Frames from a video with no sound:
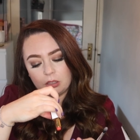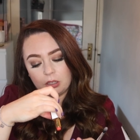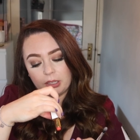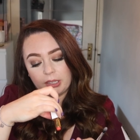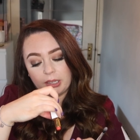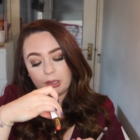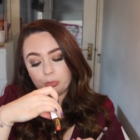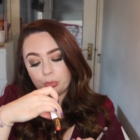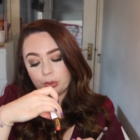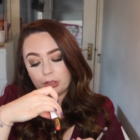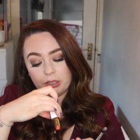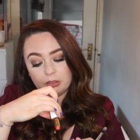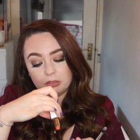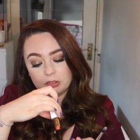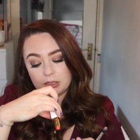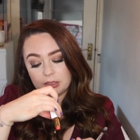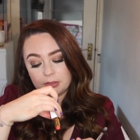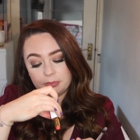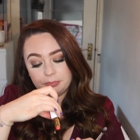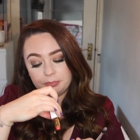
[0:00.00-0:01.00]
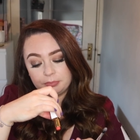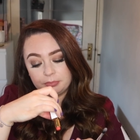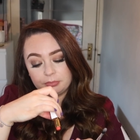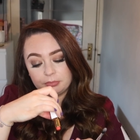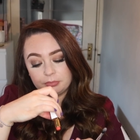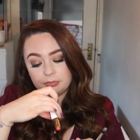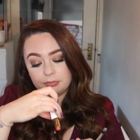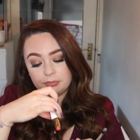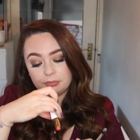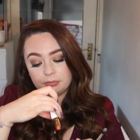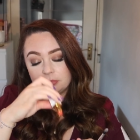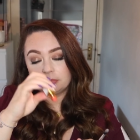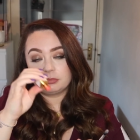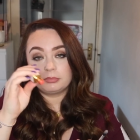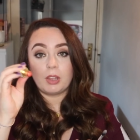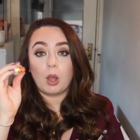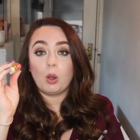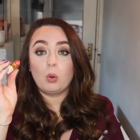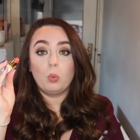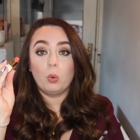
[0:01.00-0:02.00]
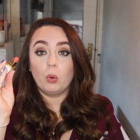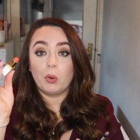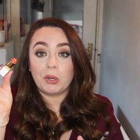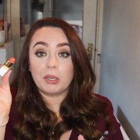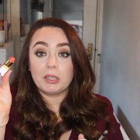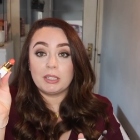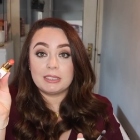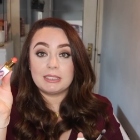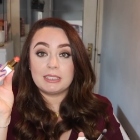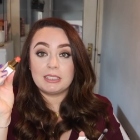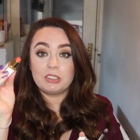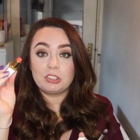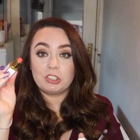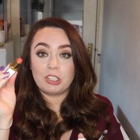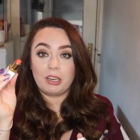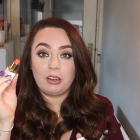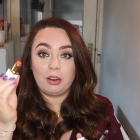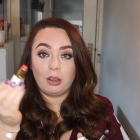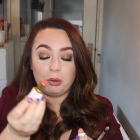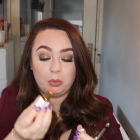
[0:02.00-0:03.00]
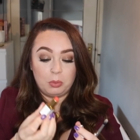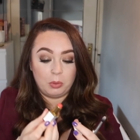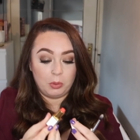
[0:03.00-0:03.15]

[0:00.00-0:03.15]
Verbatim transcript: I can't pronounce it. oh one. It's in the shade oh